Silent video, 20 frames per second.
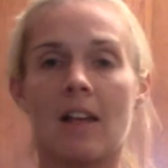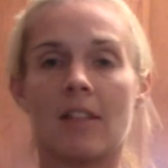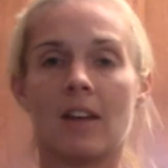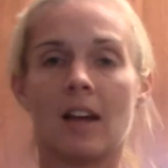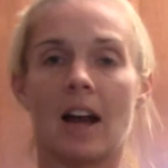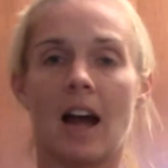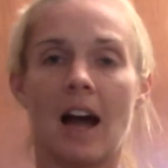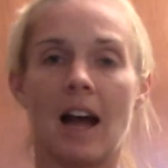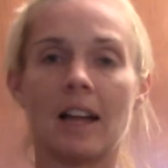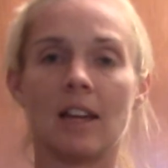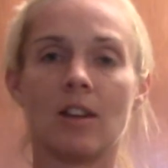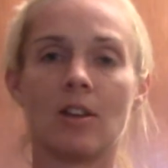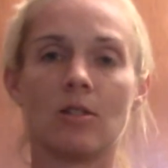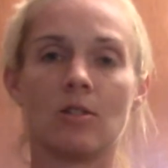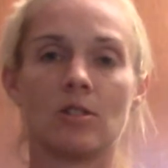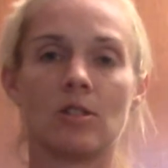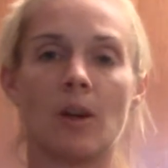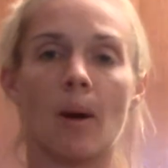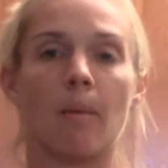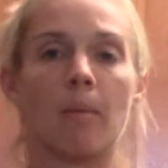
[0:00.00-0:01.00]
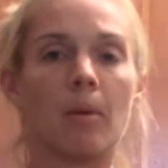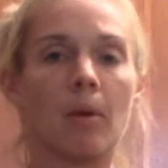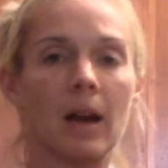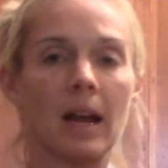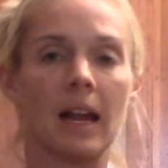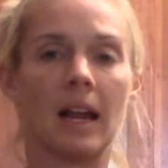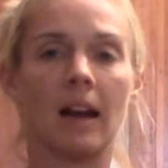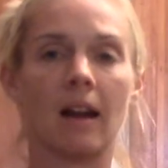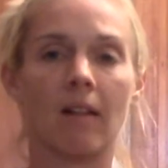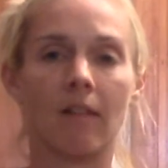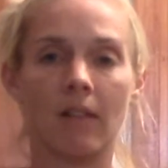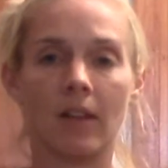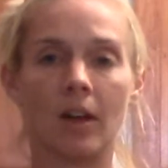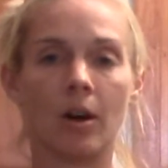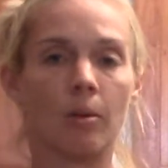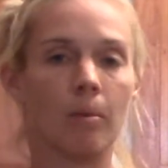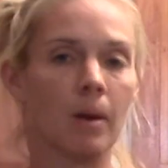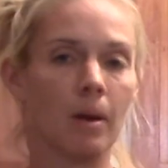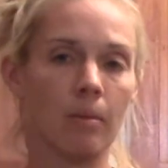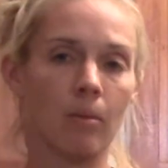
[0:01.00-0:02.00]
that I use to bring in a
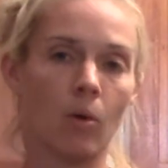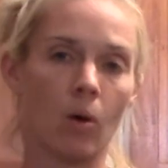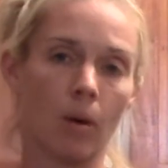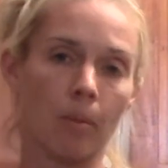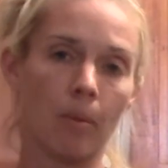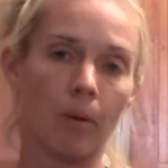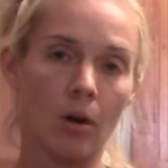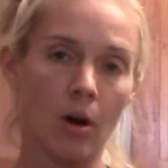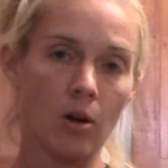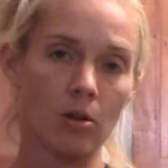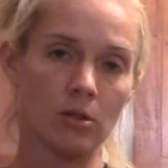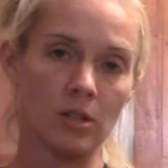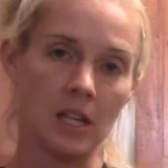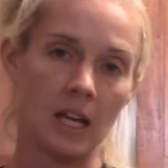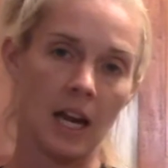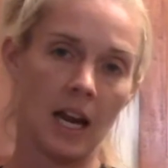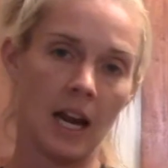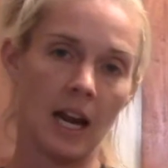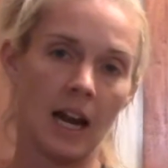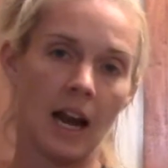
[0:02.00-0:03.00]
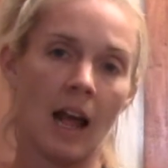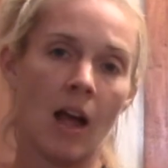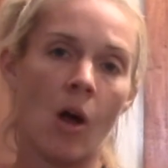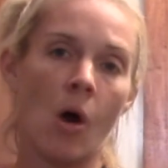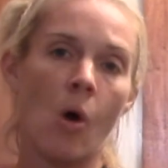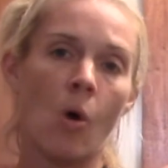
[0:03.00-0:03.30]
little bit more protein